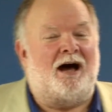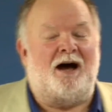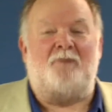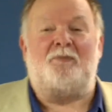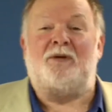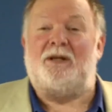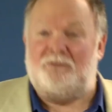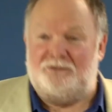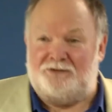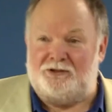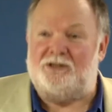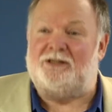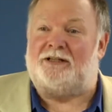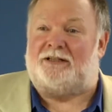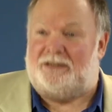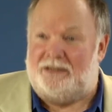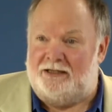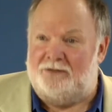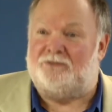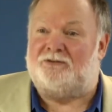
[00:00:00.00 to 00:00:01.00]
uh, but it was
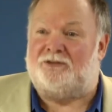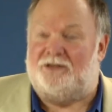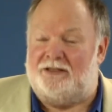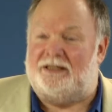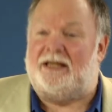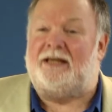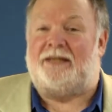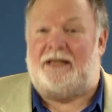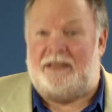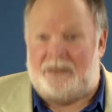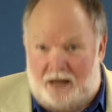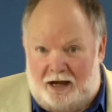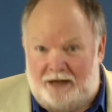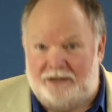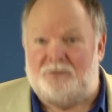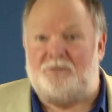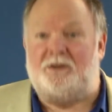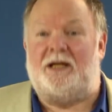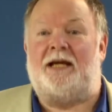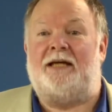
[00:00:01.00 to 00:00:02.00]
good. It was good. They, they,
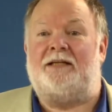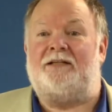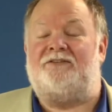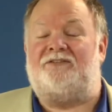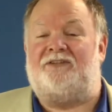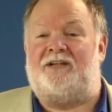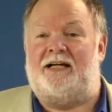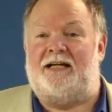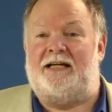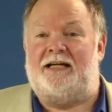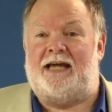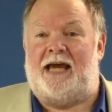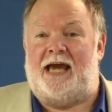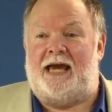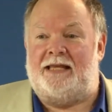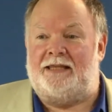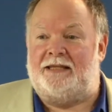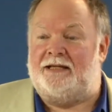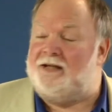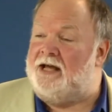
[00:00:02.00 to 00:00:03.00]
liked what I had to say,
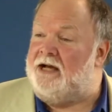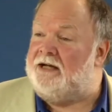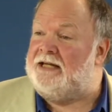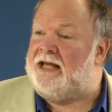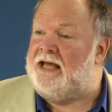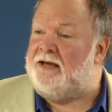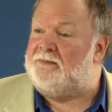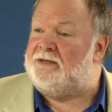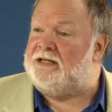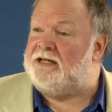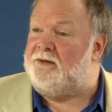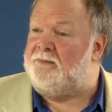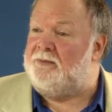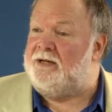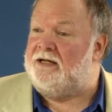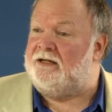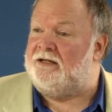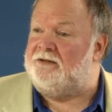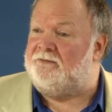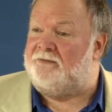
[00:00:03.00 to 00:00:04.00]
and they're now going to have me come
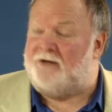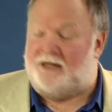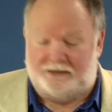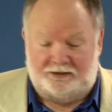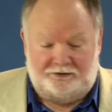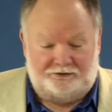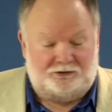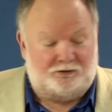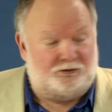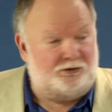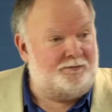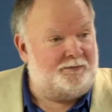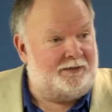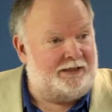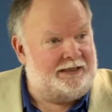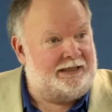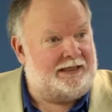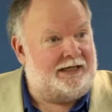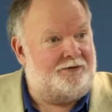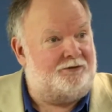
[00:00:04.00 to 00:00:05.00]
back. In fact, there's a group
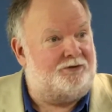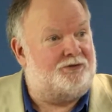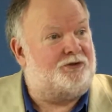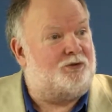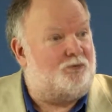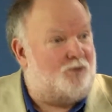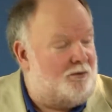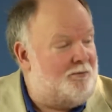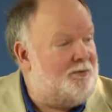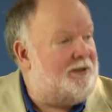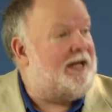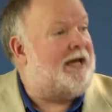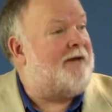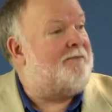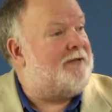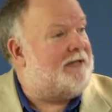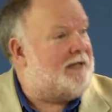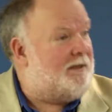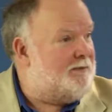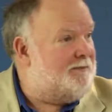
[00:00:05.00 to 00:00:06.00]
getting together in Toowoomba to
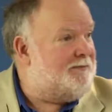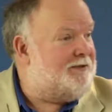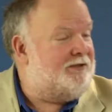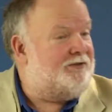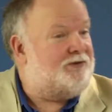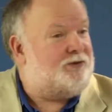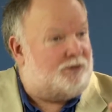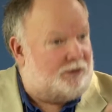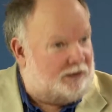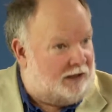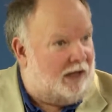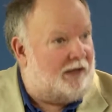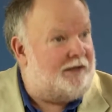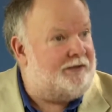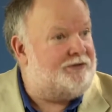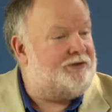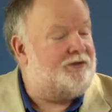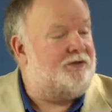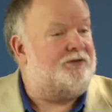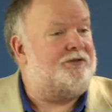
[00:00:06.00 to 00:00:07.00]
have me come up there to a
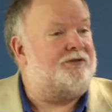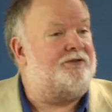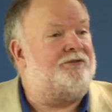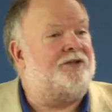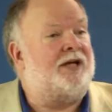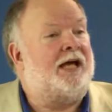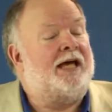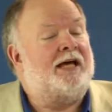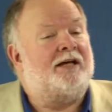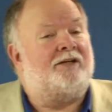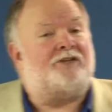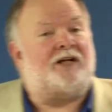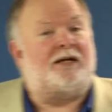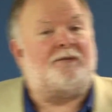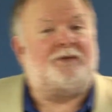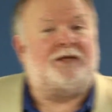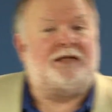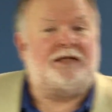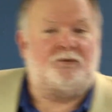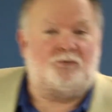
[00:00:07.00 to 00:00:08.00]
lot of churches.
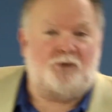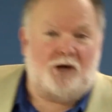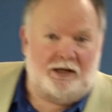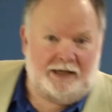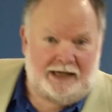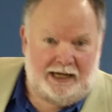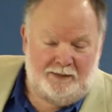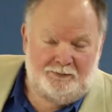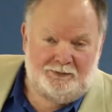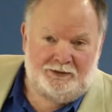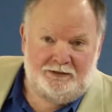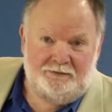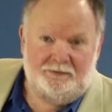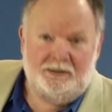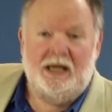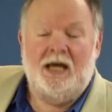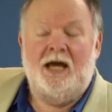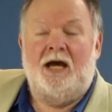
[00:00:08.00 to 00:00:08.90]
Same thing in Rockhampton,